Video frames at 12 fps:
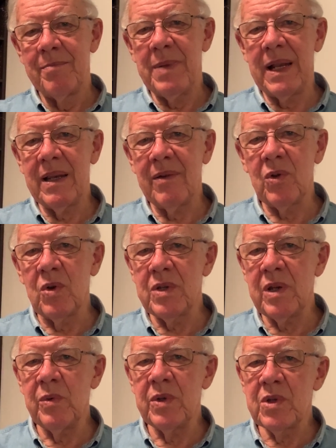But of course
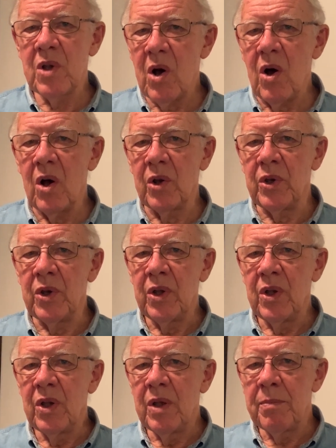it was God,
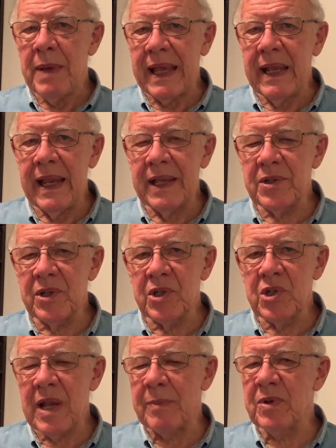back in
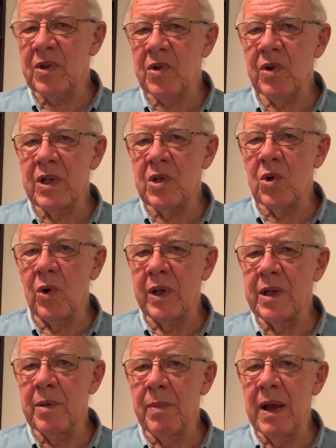Exodus chapter 3,
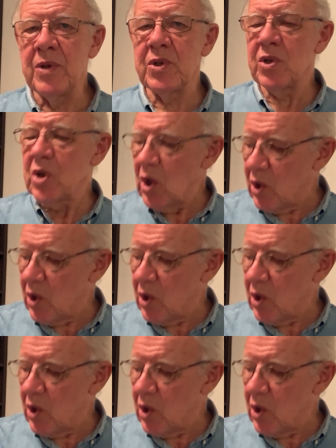talking to Moses,